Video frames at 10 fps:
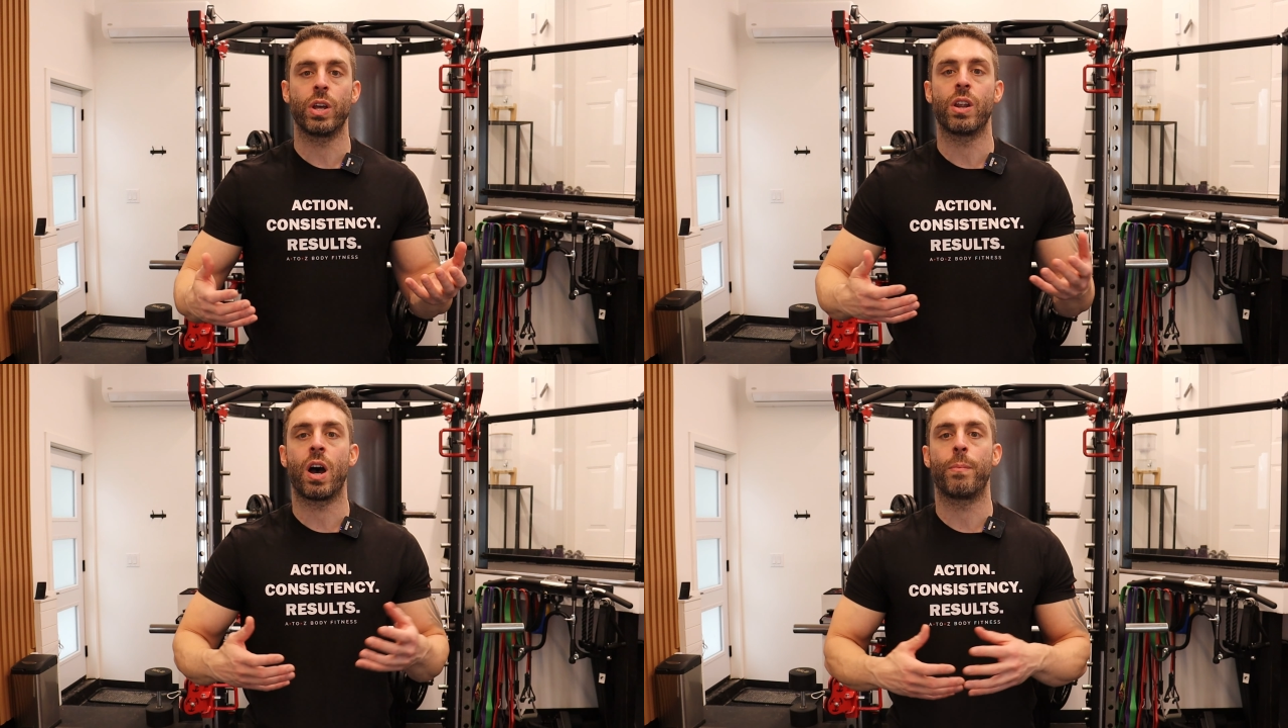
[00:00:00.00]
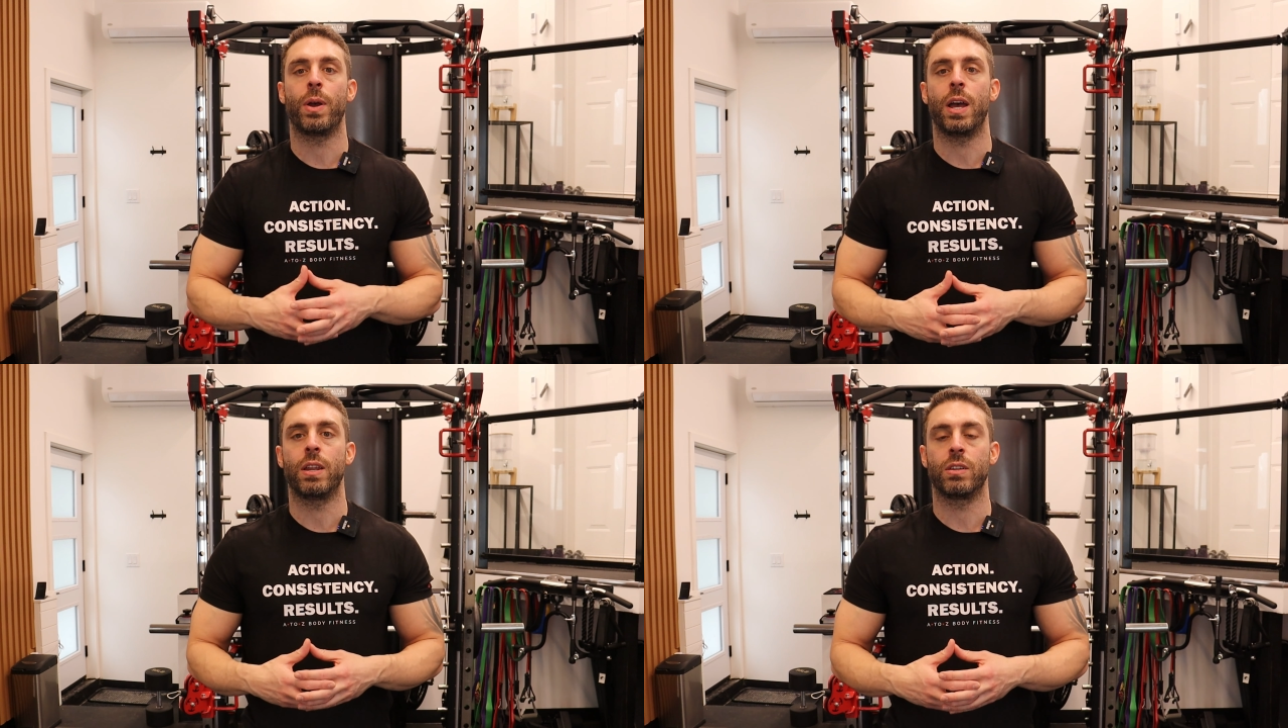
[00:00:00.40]
it
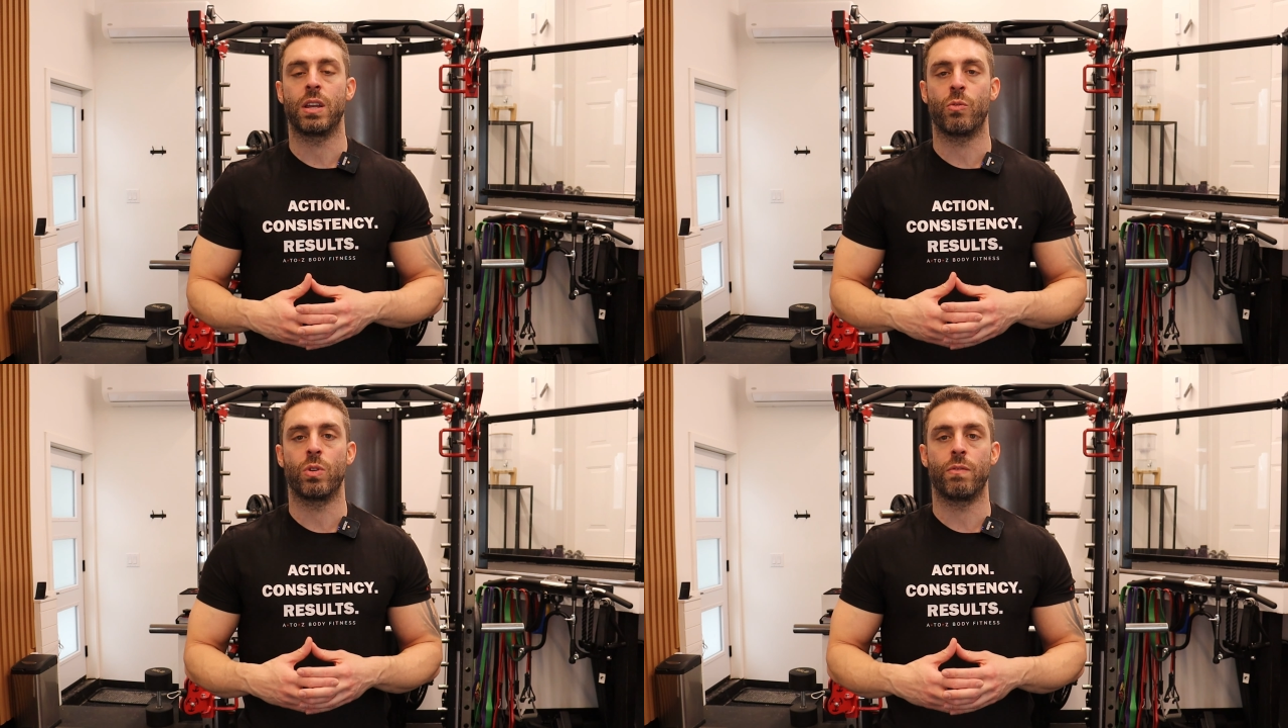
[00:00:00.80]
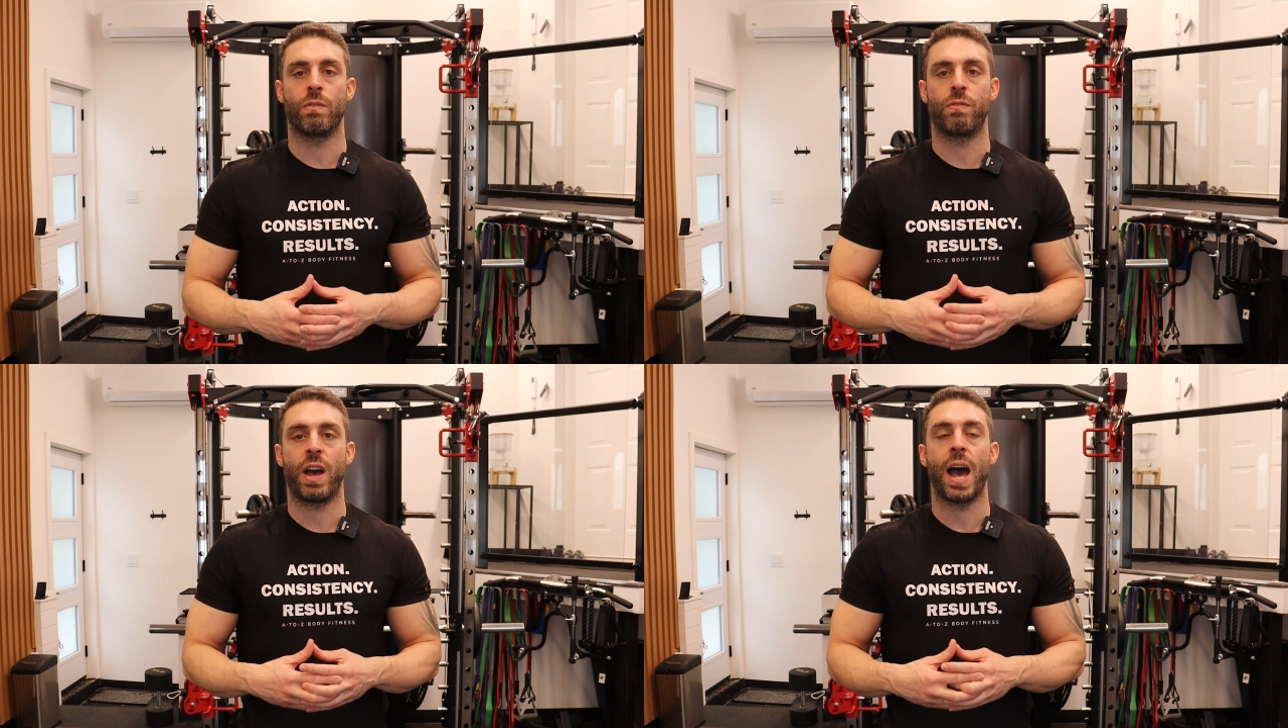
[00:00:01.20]
up, and get rid of
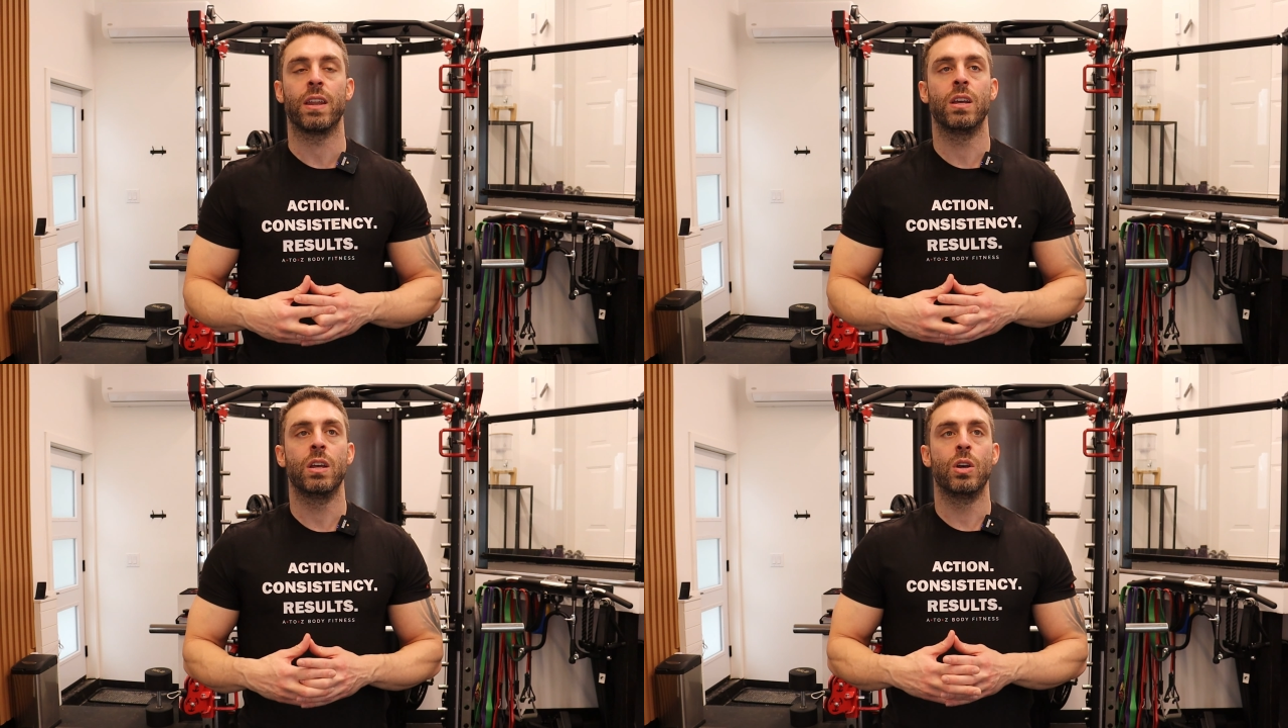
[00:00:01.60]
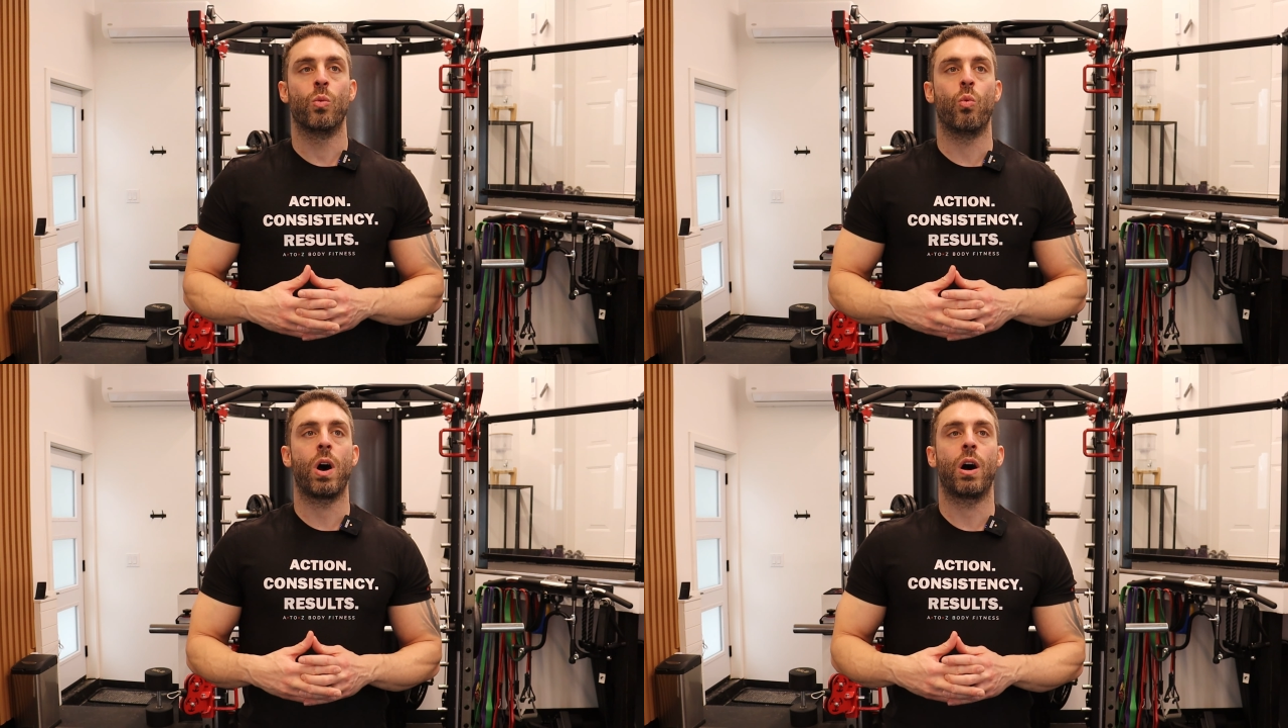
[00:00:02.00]
the fat.
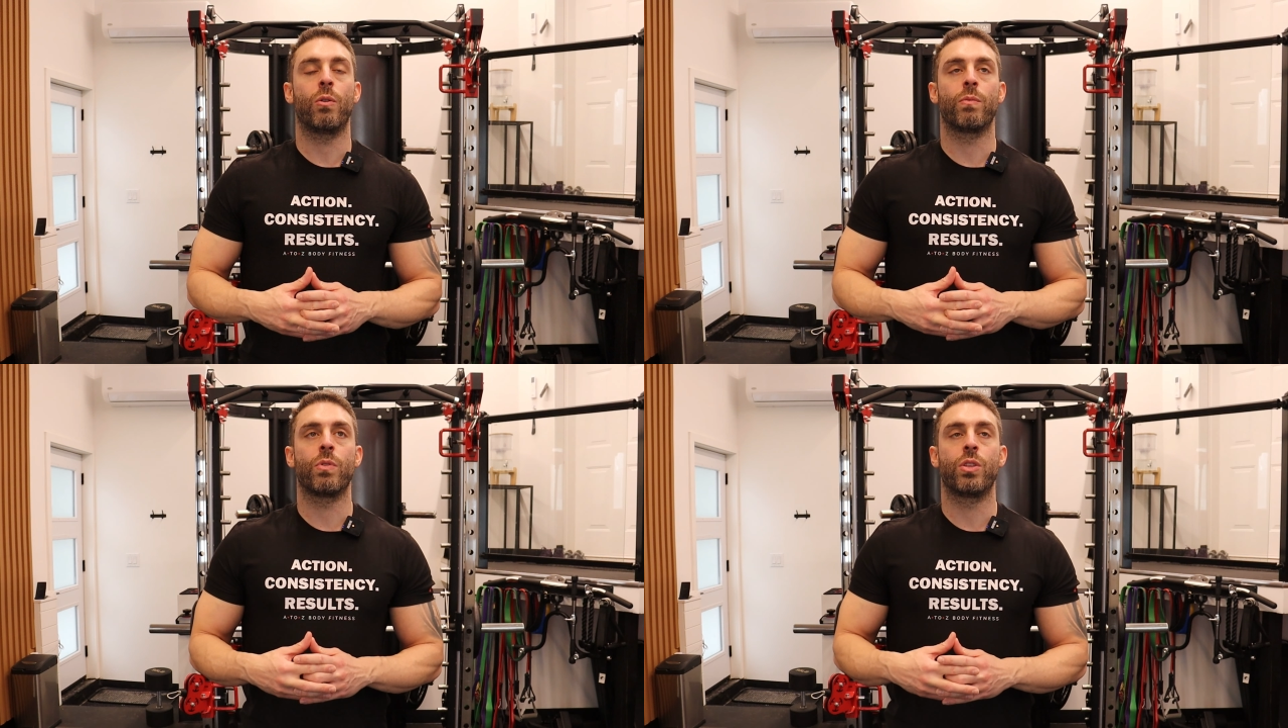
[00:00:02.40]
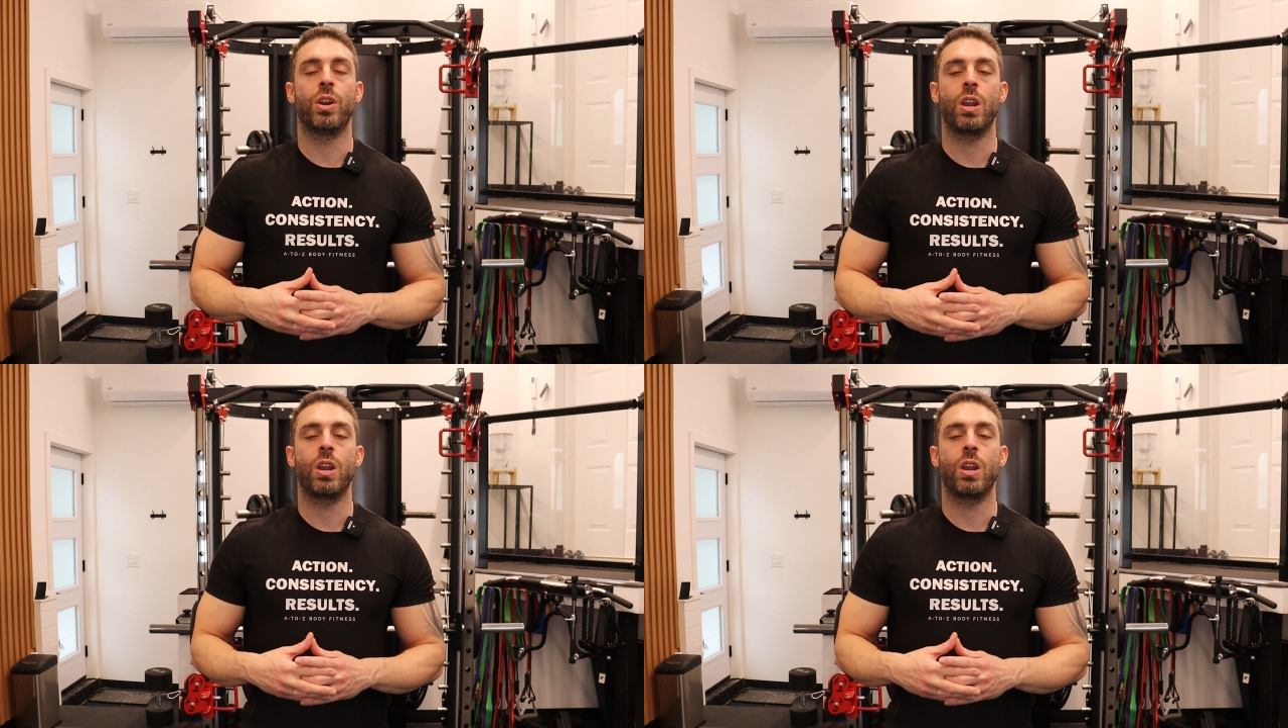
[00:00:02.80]
Well, the